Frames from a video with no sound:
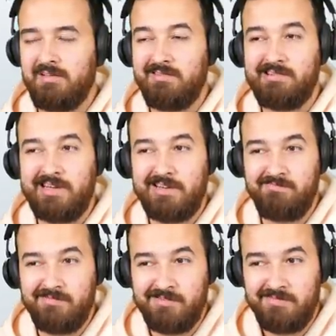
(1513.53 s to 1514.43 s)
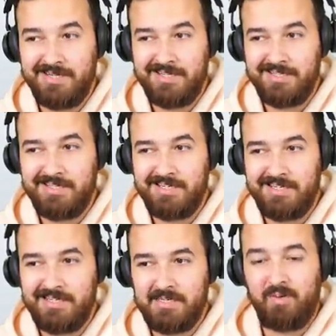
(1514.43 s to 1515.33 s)
thought we would have had more money than
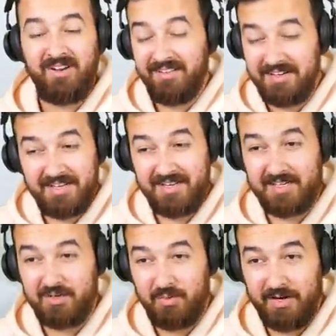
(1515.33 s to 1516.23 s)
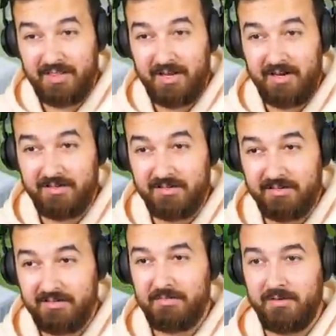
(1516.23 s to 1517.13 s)
that. We only need like
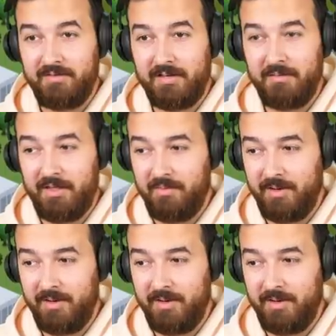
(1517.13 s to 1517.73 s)
20,000 to move here, by the